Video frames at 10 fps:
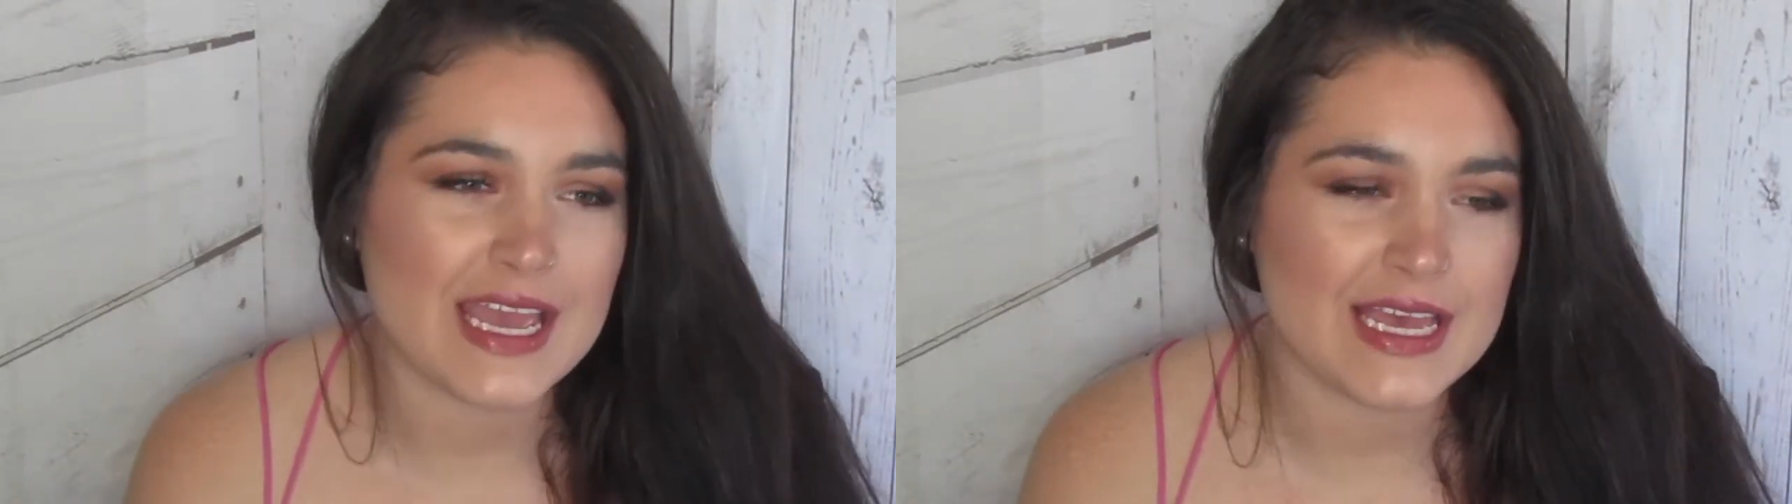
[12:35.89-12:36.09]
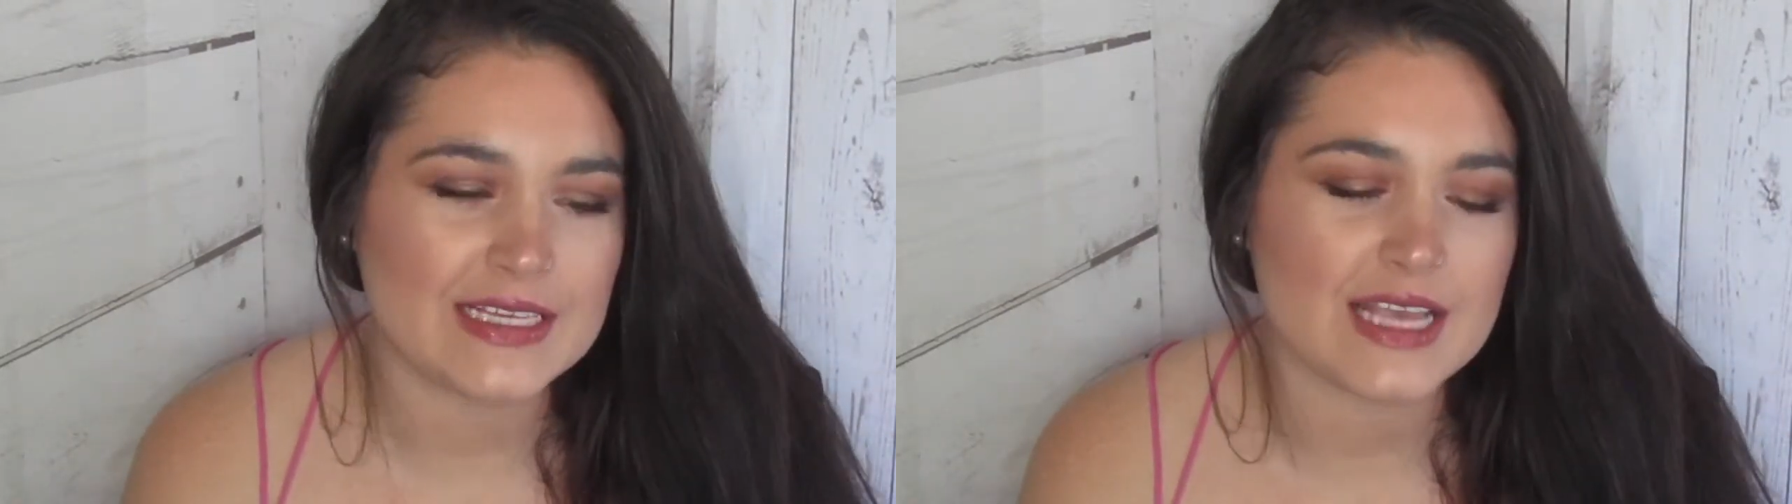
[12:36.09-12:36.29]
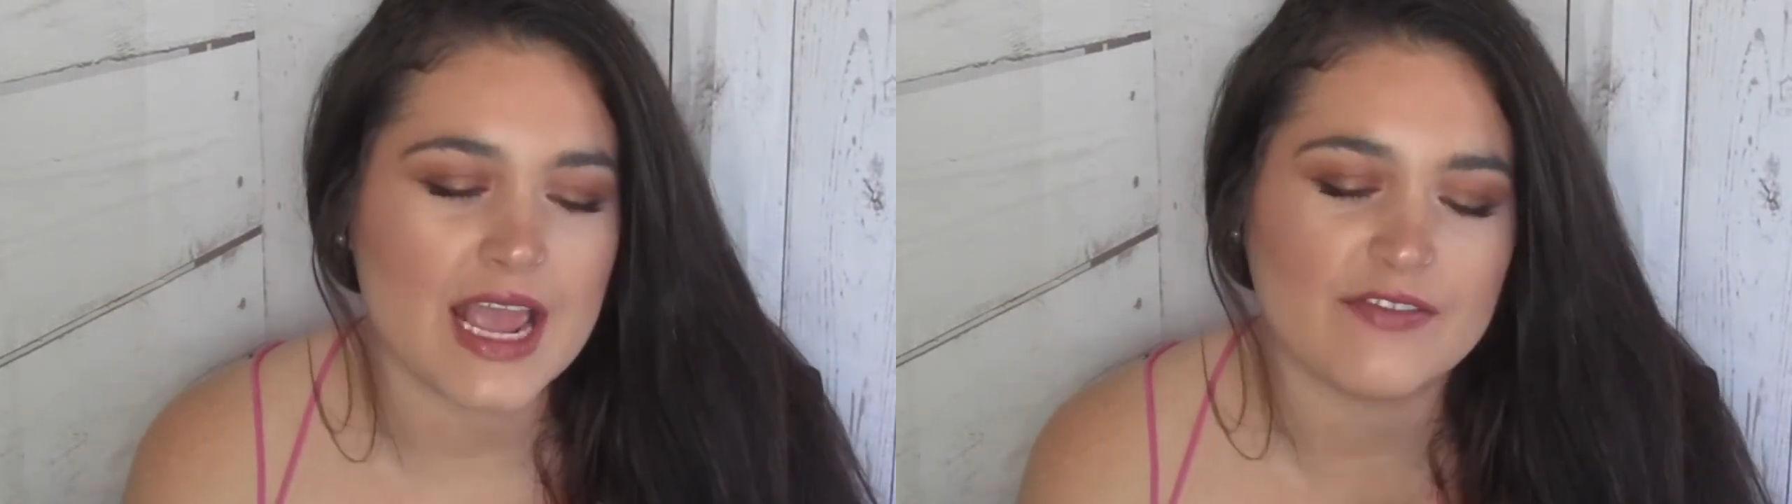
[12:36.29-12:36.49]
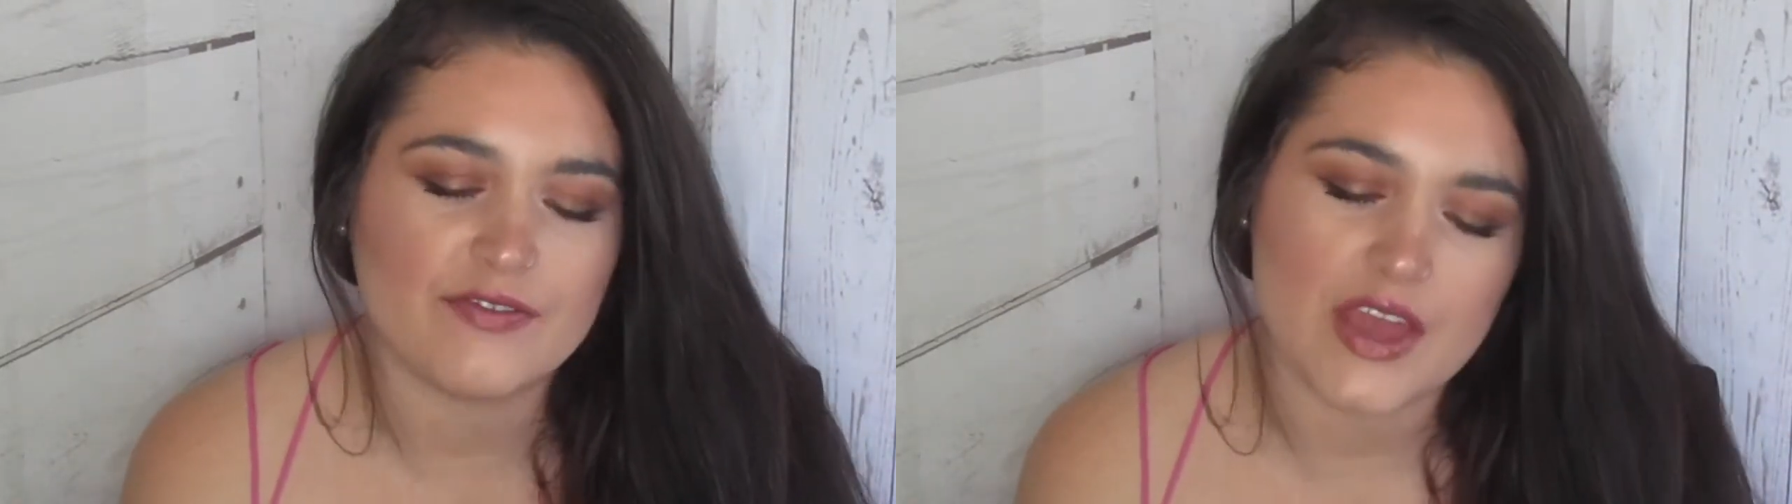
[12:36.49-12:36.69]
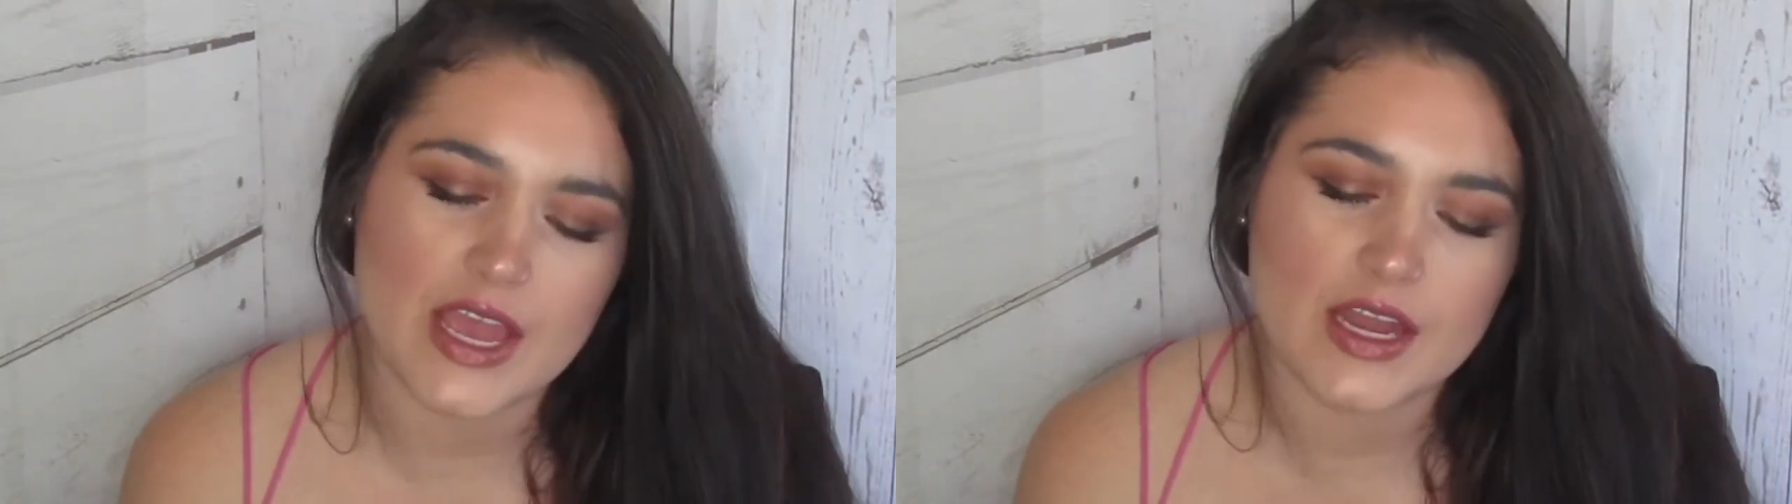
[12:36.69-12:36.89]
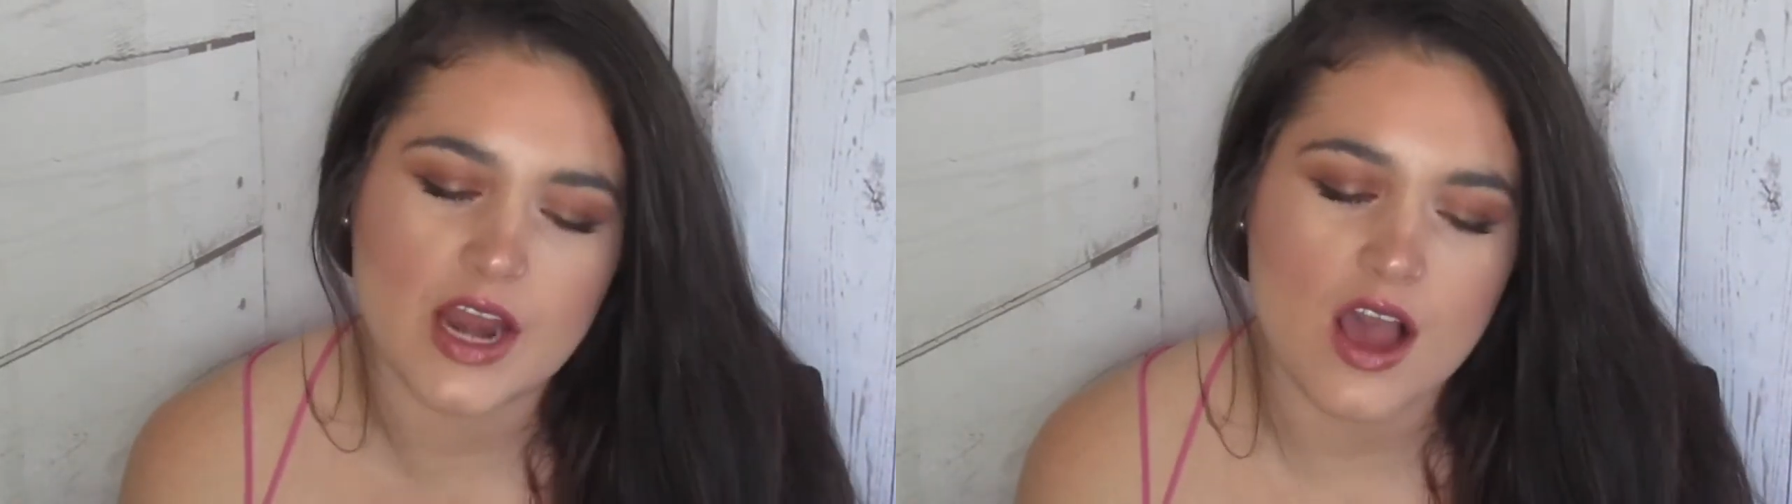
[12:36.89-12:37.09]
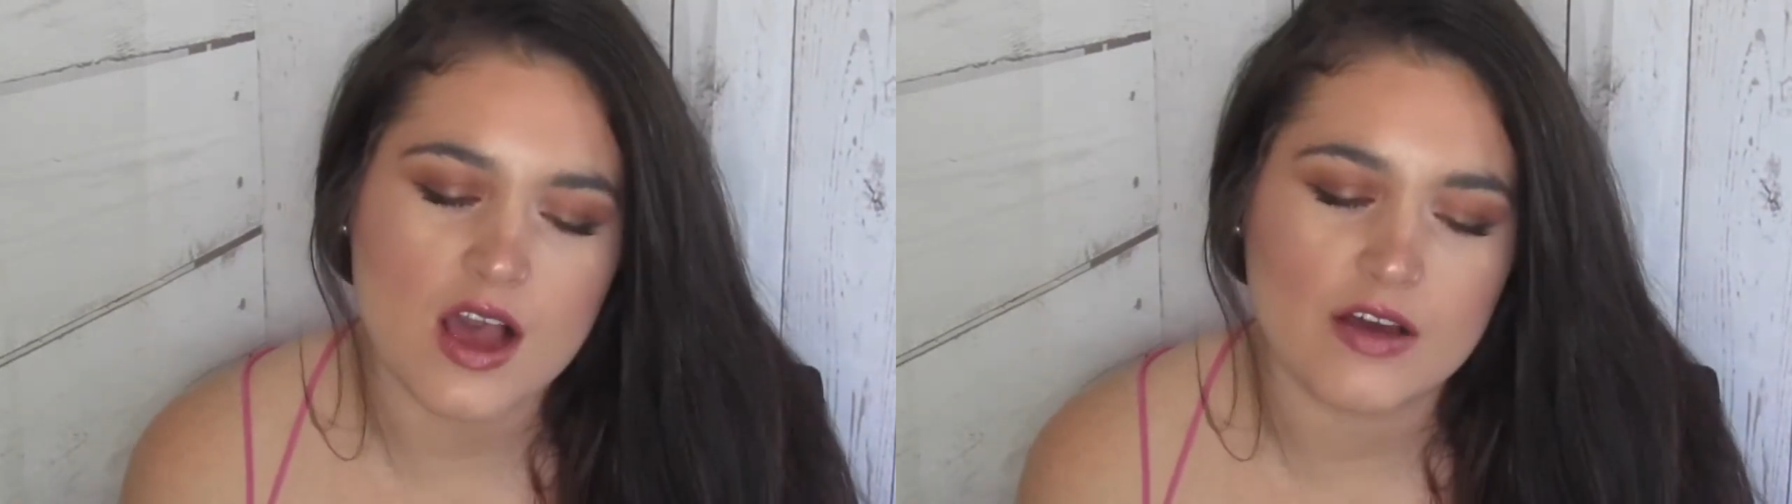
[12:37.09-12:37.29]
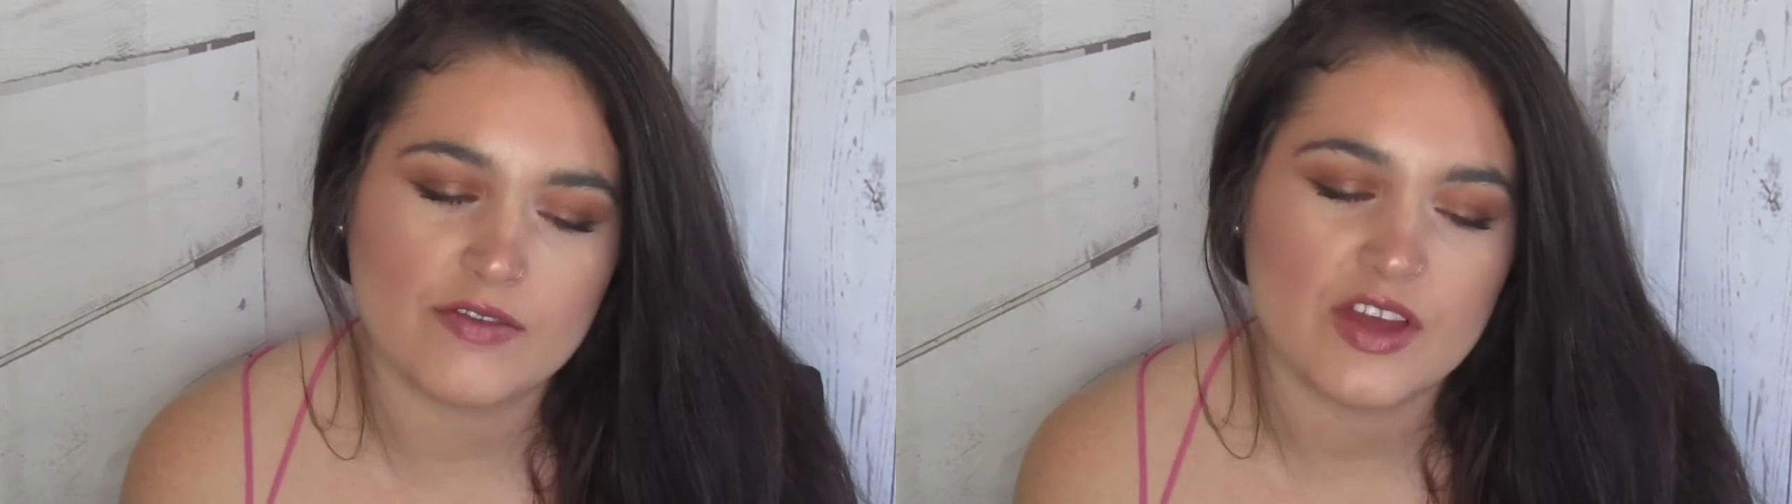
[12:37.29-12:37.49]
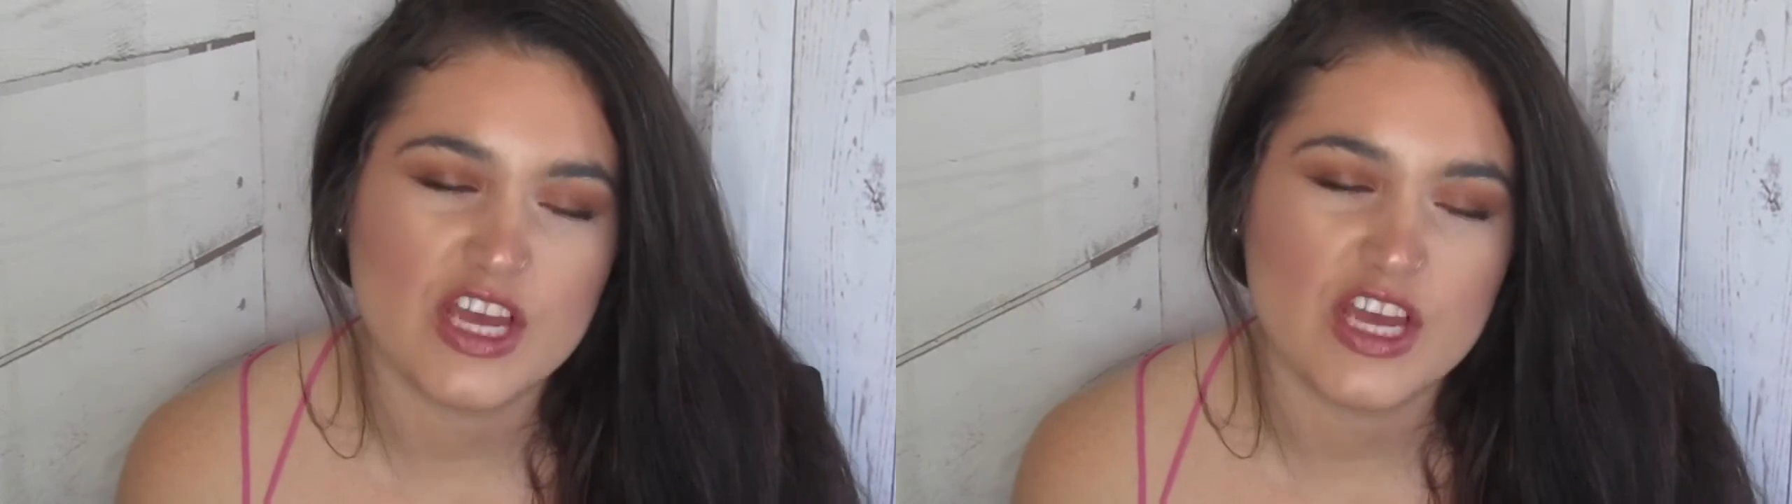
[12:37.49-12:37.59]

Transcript: is a fan of